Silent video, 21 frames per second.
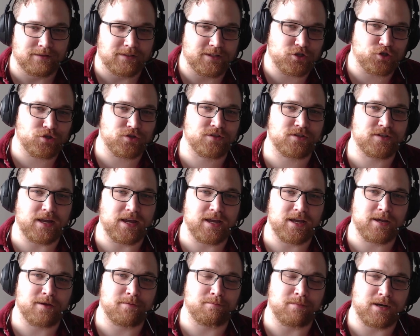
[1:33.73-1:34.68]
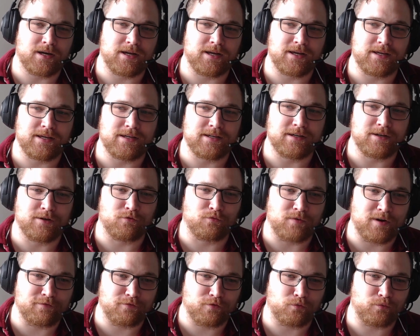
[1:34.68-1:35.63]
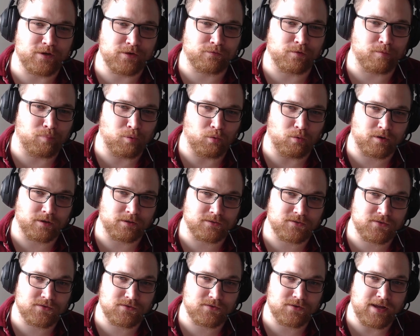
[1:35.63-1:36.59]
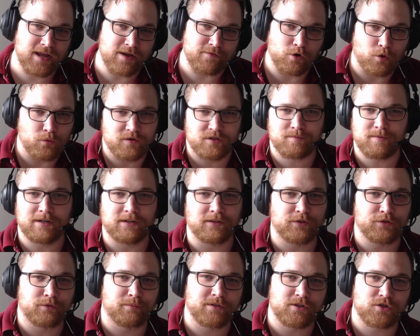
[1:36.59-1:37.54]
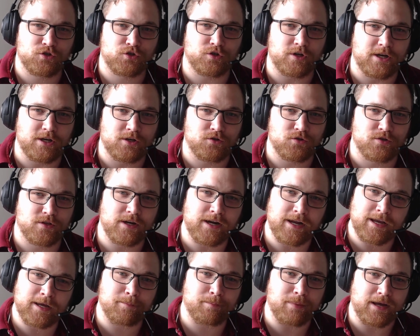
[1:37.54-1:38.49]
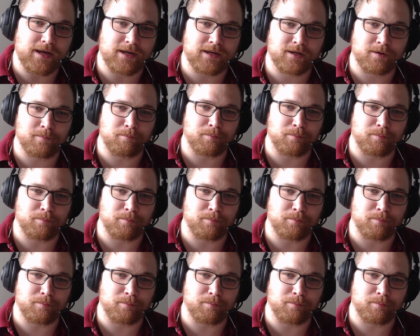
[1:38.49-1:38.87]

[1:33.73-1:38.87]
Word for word: Let's just say my referee reports have always been a little bit strange that I get back,